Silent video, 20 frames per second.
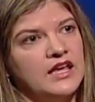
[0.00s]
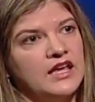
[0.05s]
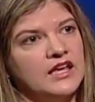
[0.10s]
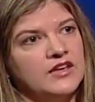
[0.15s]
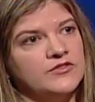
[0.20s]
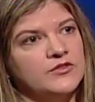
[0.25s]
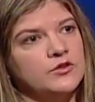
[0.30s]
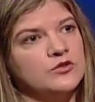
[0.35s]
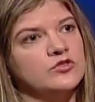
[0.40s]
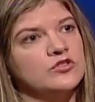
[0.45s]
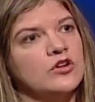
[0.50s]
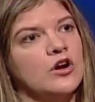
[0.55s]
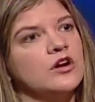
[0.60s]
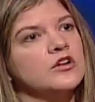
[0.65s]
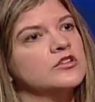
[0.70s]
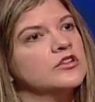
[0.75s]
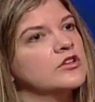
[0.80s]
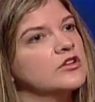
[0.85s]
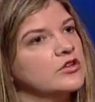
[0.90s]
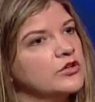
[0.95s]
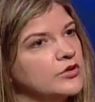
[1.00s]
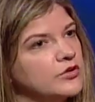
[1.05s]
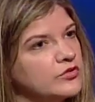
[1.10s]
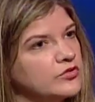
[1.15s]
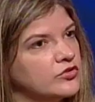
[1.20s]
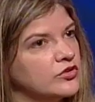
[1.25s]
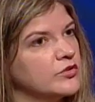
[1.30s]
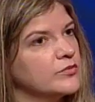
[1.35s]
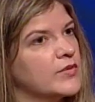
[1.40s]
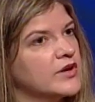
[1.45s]
if you start to lose
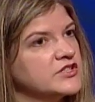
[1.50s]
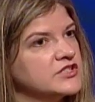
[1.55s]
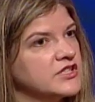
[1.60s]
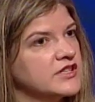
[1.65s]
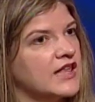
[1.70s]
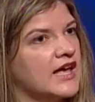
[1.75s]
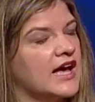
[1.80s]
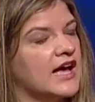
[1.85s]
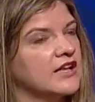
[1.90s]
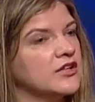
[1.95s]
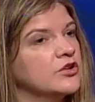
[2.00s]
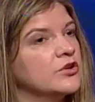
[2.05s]
too much of that,